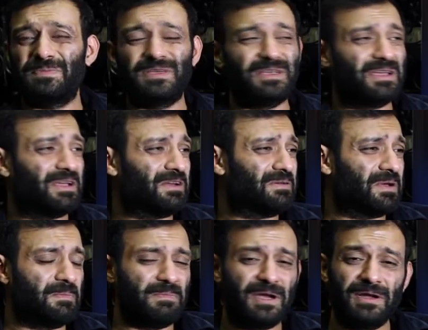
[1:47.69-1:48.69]
be it
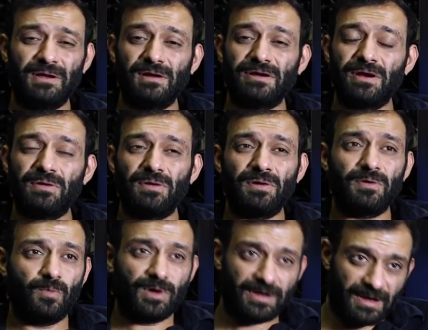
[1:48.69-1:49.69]
a medical record,
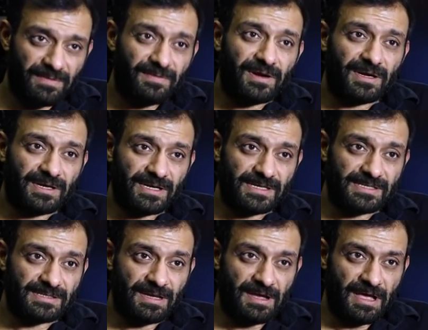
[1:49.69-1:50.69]
whatever it
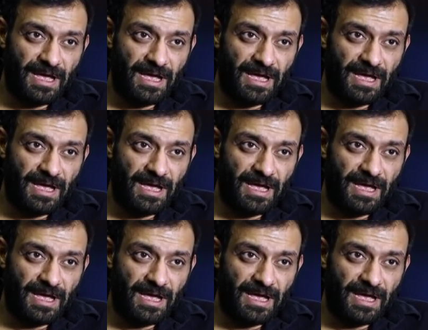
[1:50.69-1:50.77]
is,